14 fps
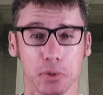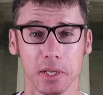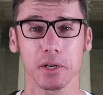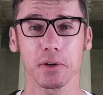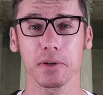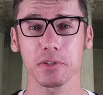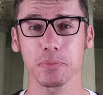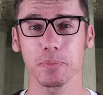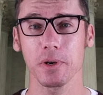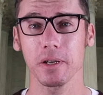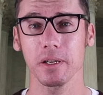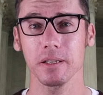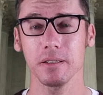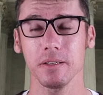Clear as
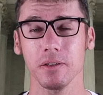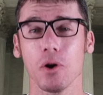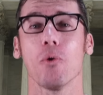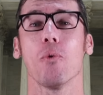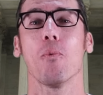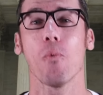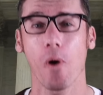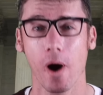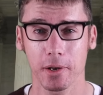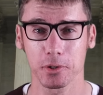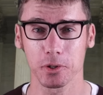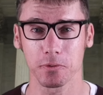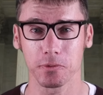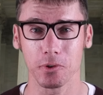mud?
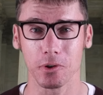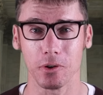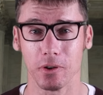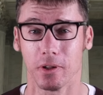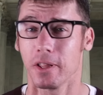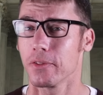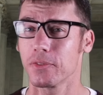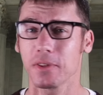Wonderful.